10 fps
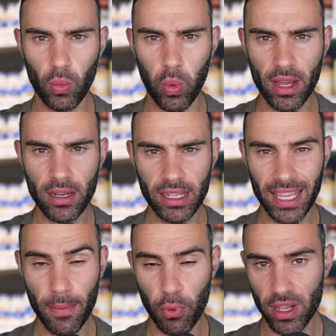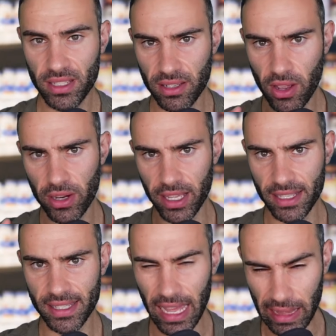one key point to note
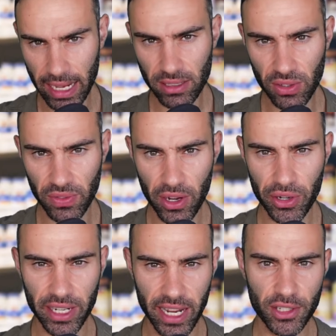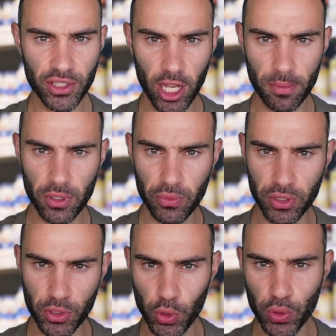is that lactoferrin can actually help to
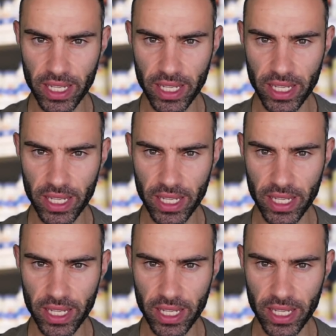reduce